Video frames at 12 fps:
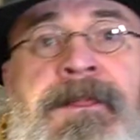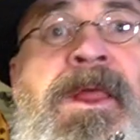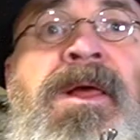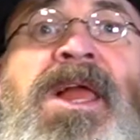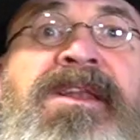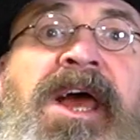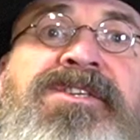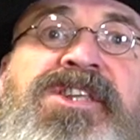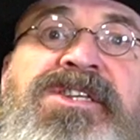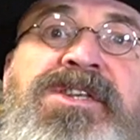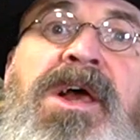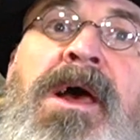he takes
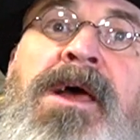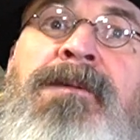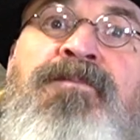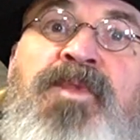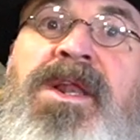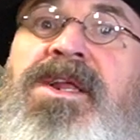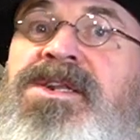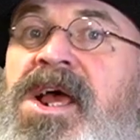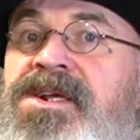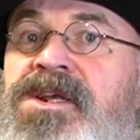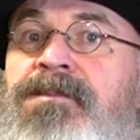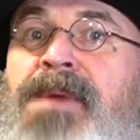this gun and he
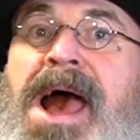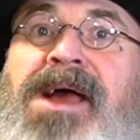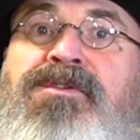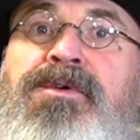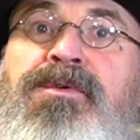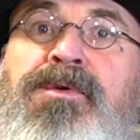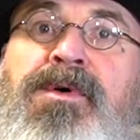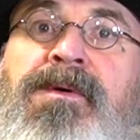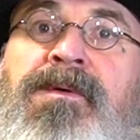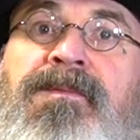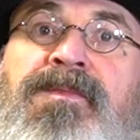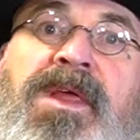takes it back to
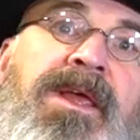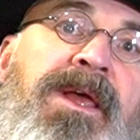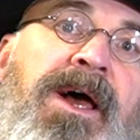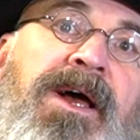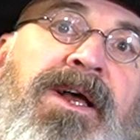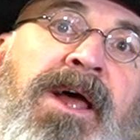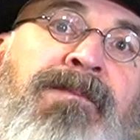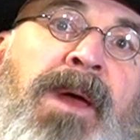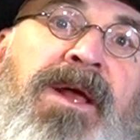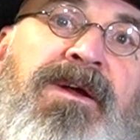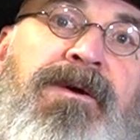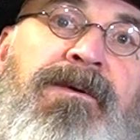the gun
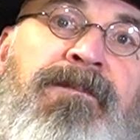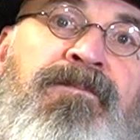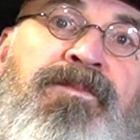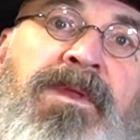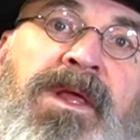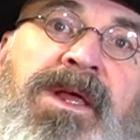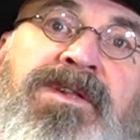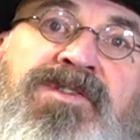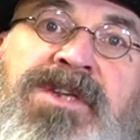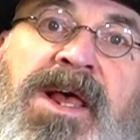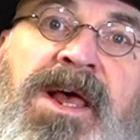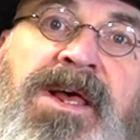maker and
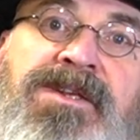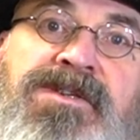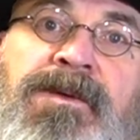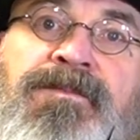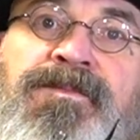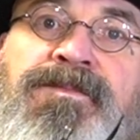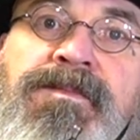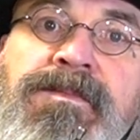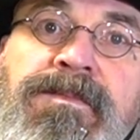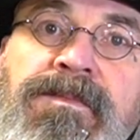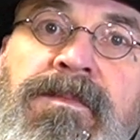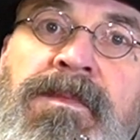says,
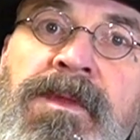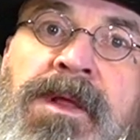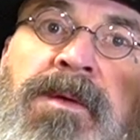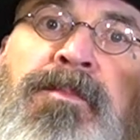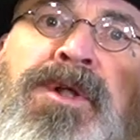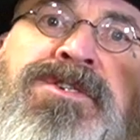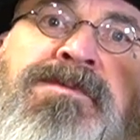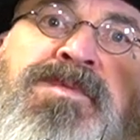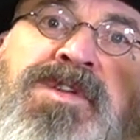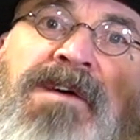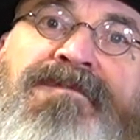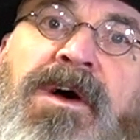put some
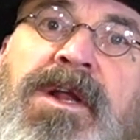stuff on